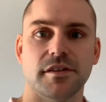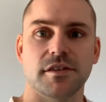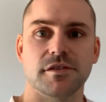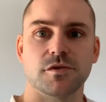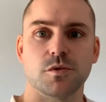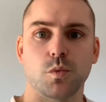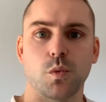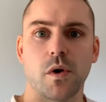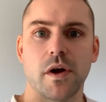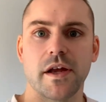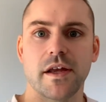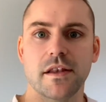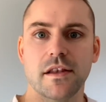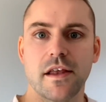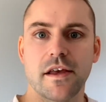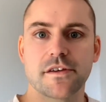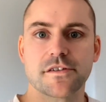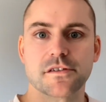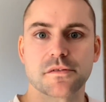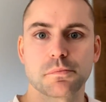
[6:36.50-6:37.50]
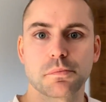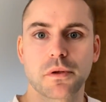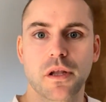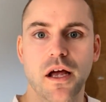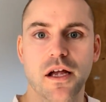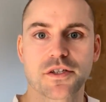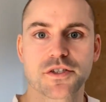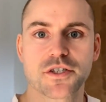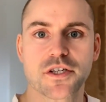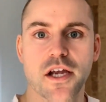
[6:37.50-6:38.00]
it's way less
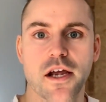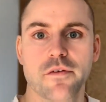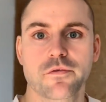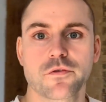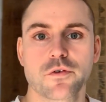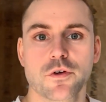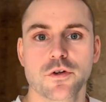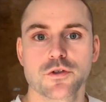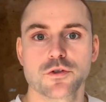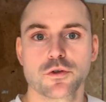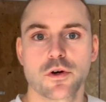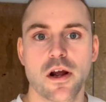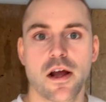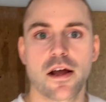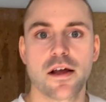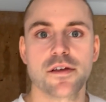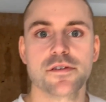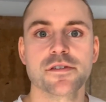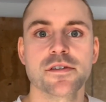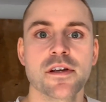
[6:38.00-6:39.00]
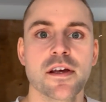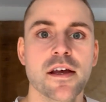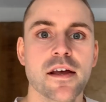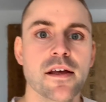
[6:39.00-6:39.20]
splotchy after it dries.